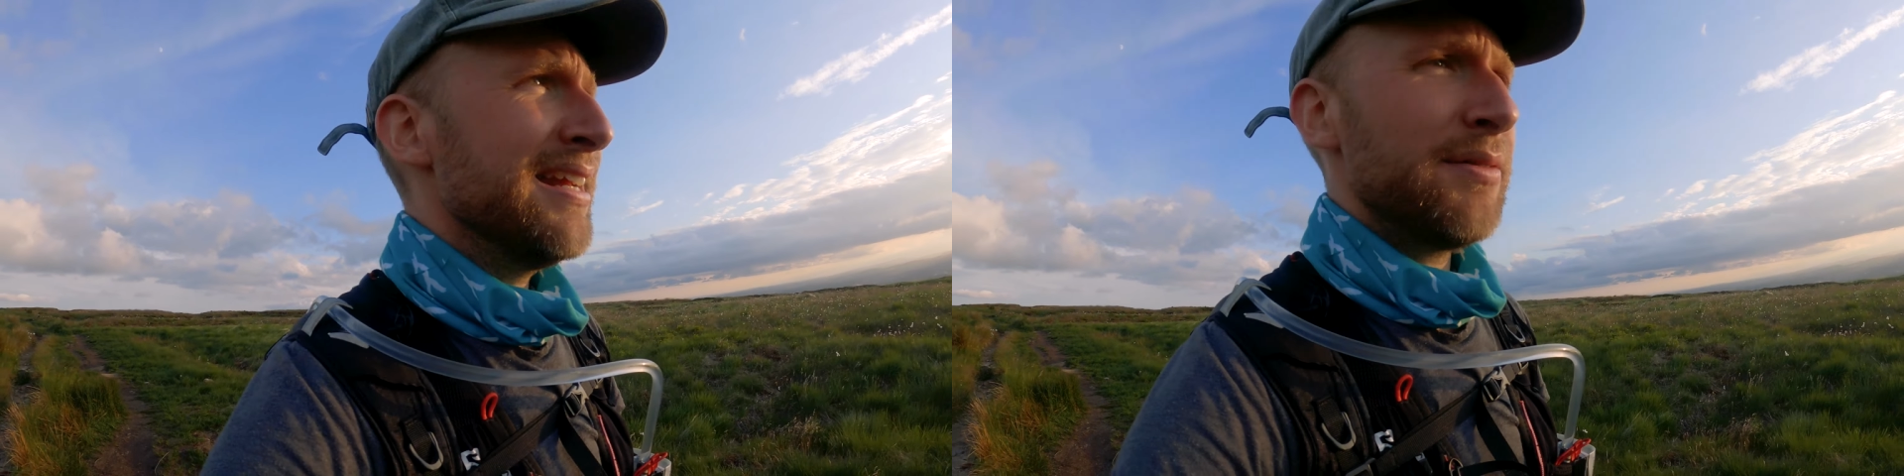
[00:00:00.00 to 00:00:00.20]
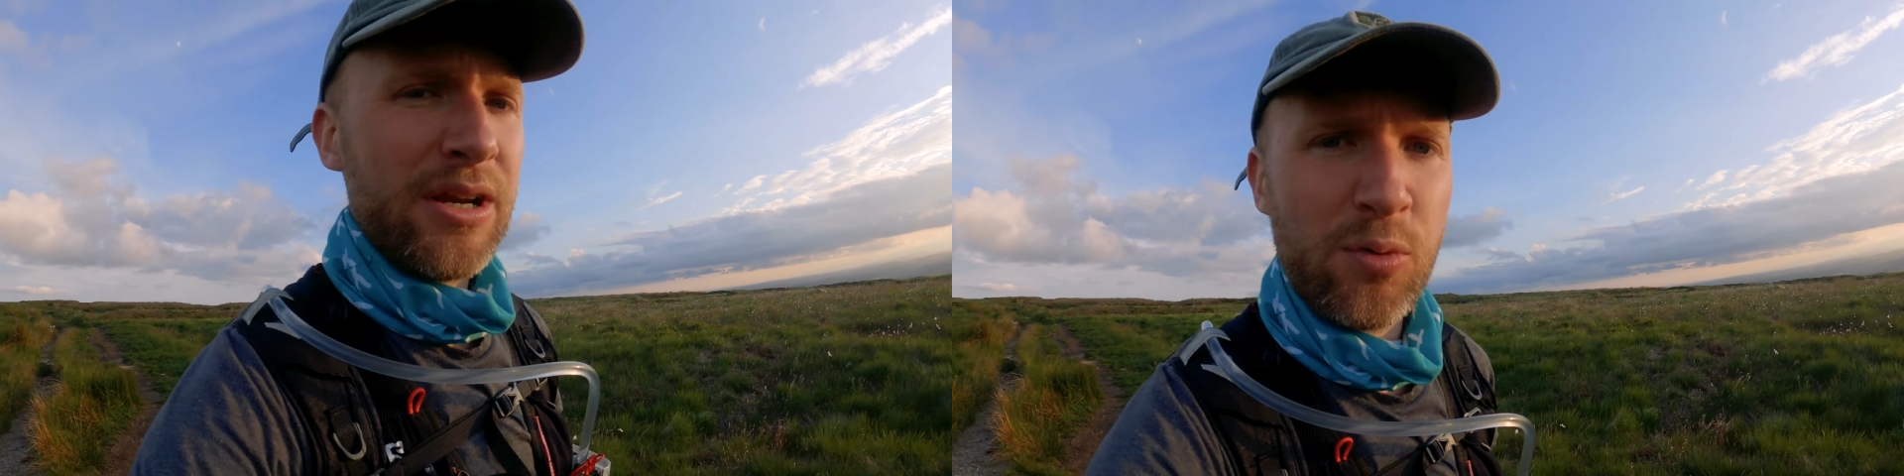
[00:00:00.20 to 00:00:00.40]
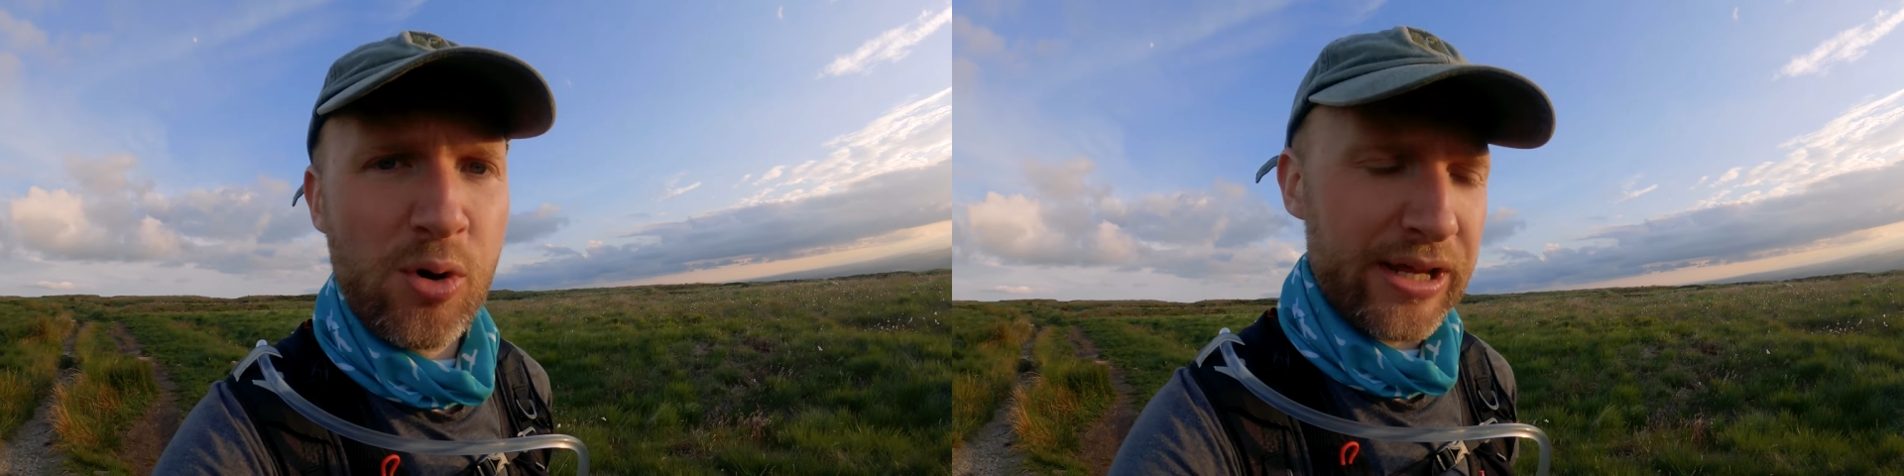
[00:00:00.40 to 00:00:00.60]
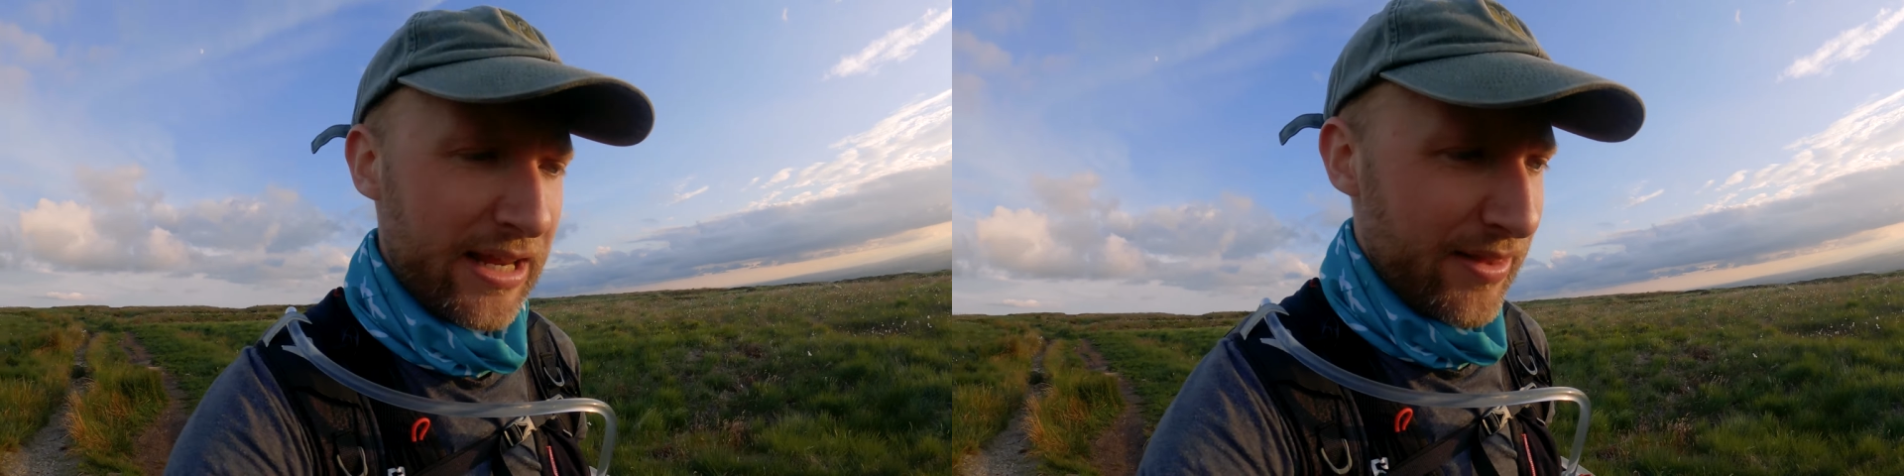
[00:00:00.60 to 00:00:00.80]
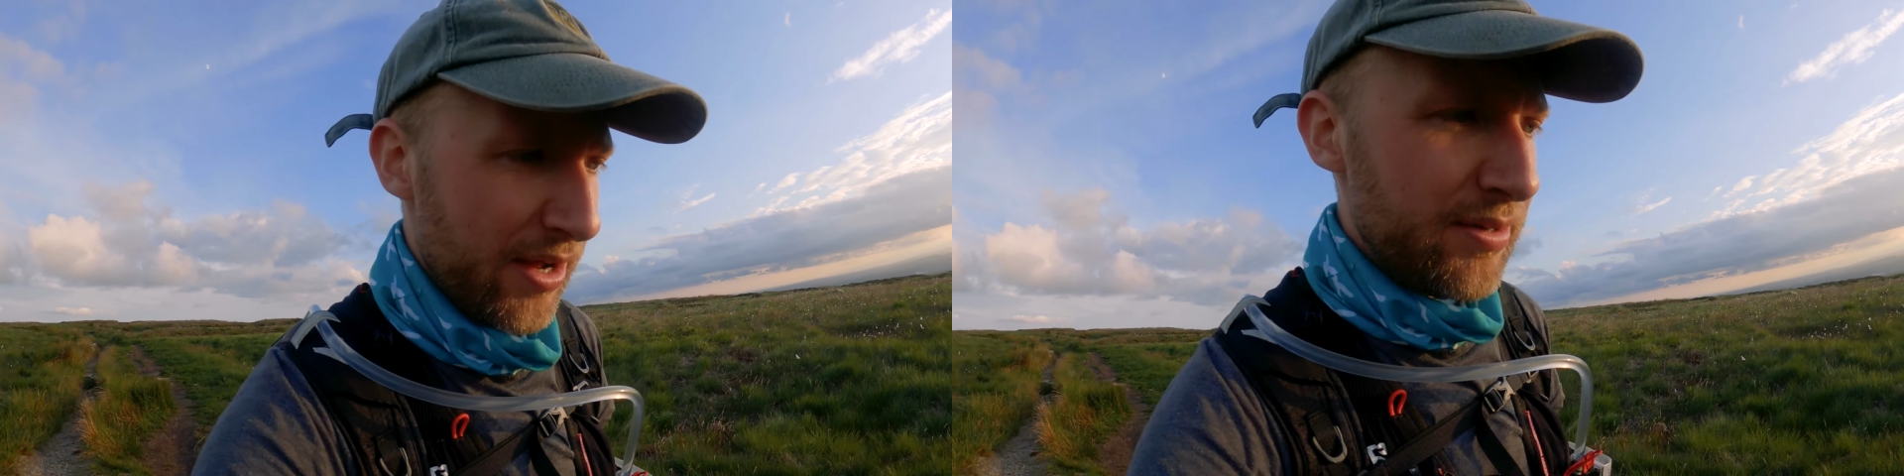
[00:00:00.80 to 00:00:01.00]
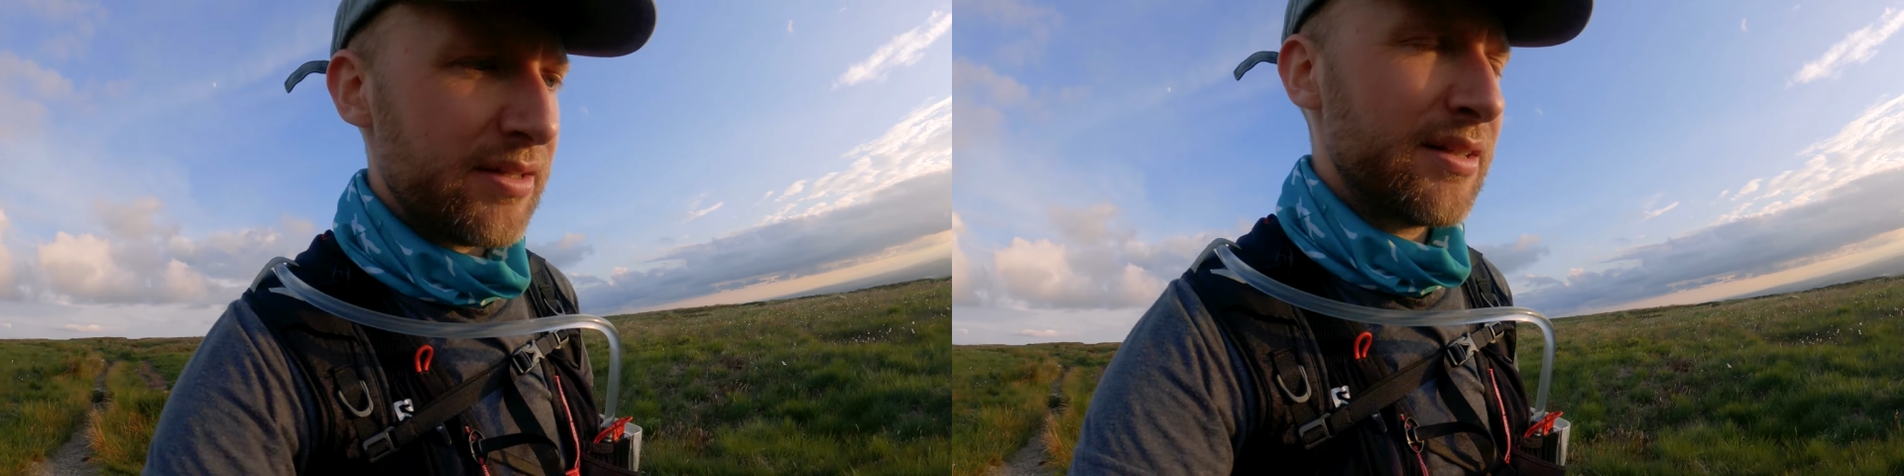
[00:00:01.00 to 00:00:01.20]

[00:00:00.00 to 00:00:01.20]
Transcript: I'm gonna walk it in though